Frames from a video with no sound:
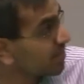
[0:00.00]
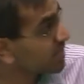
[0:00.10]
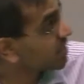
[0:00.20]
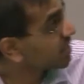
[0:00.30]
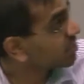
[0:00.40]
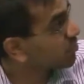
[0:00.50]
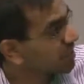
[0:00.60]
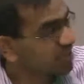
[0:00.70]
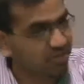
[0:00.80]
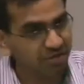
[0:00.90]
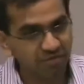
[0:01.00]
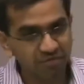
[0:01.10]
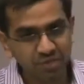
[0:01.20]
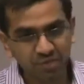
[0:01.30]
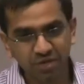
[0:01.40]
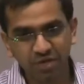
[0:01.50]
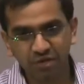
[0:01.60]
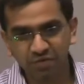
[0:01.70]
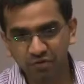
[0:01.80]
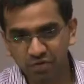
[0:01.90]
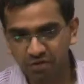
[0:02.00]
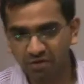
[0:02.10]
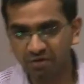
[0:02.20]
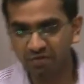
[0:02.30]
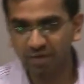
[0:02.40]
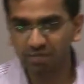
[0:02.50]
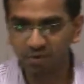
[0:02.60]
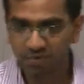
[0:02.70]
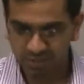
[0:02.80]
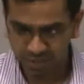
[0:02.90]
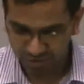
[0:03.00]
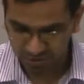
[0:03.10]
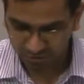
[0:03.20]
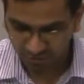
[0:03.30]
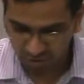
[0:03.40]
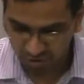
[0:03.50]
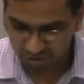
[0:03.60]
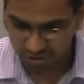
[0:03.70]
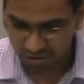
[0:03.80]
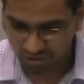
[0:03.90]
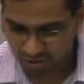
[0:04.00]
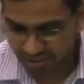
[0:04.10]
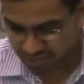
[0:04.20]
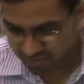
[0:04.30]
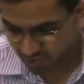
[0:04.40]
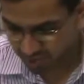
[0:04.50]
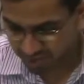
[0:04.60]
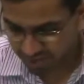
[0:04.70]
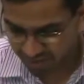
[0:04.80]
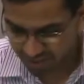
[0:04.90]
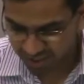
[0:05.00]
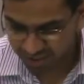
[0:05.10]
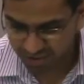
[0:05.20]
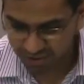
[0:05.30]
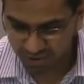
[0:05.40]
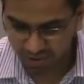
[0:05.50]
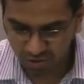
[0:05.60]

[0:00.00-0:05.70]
basically looking at the feasibility of using fiber optic sensors for structural health monitoring applications.